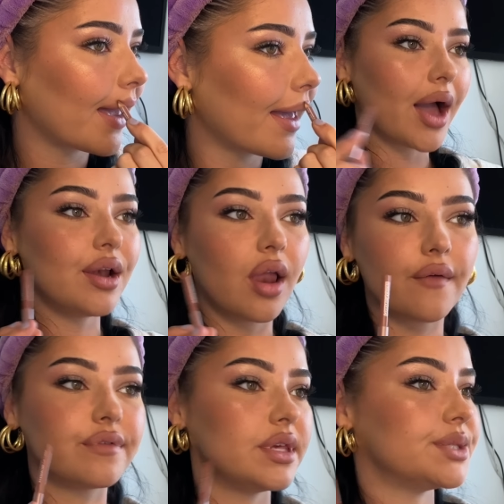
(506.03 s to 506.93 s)
I
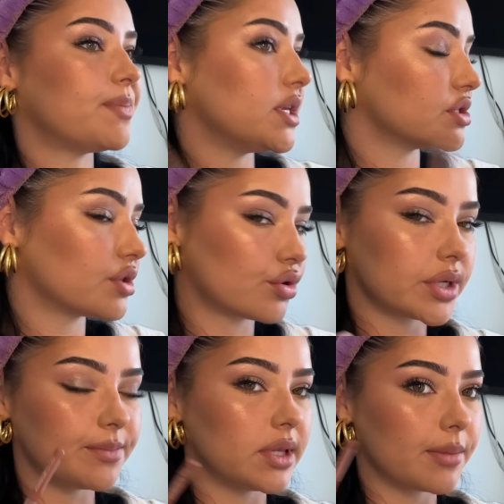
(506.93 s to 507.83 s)
love these Peaches and
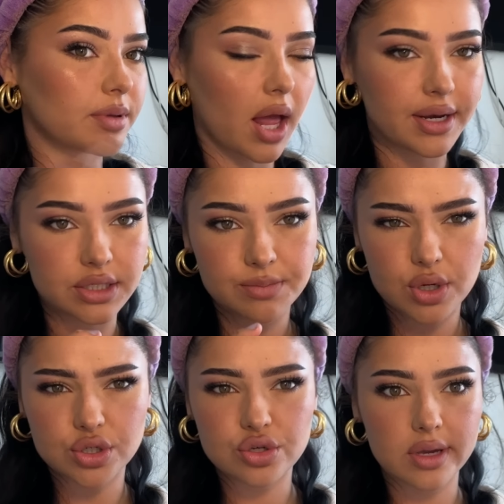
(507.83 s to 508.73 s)
Cream lip liners
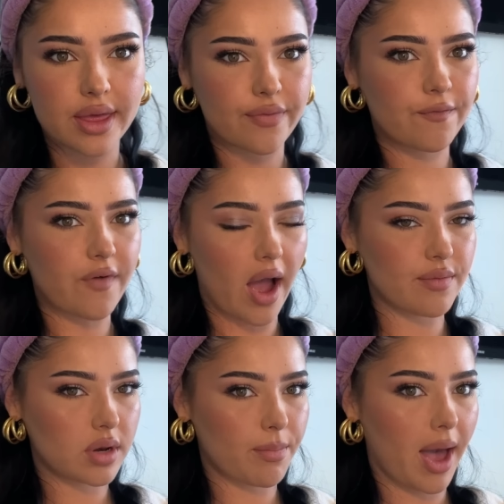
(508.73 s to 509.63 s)
because you get
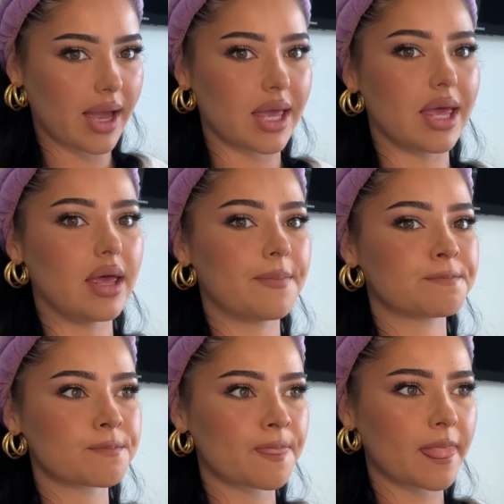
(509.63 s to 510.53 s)
5 in a packet
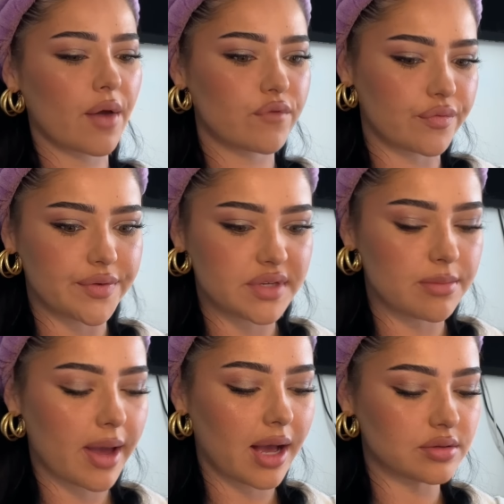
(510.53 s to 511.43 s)
for
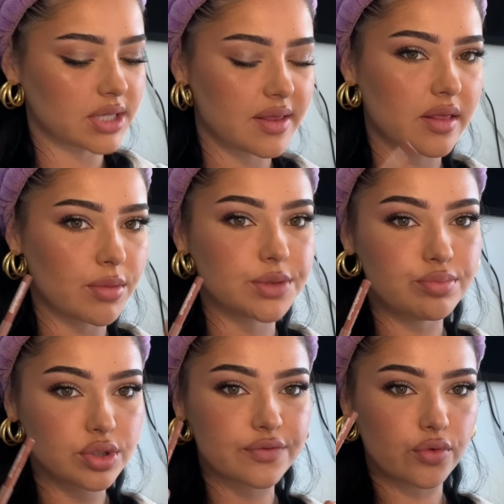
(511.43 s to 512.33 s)
£15, and they're the most
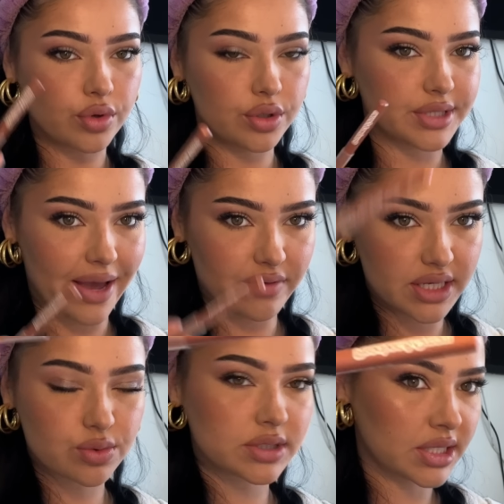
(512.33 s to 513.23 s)
beautiful nudes ever.
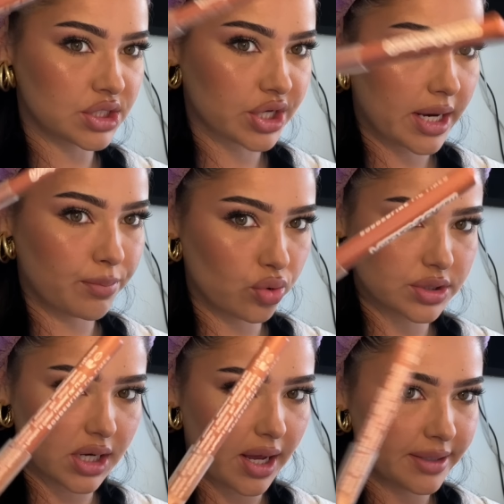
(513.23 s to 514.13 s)
This one's in the shade
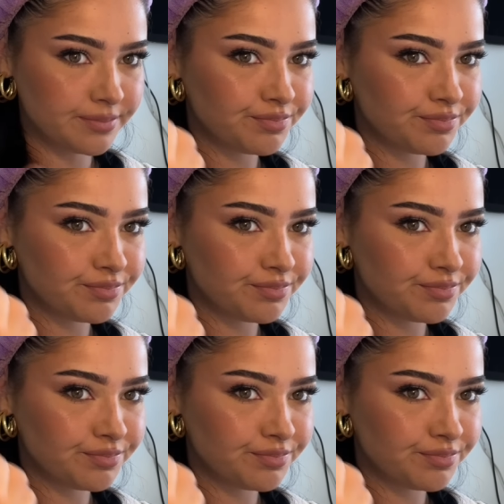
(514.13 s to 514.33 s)
Borderline.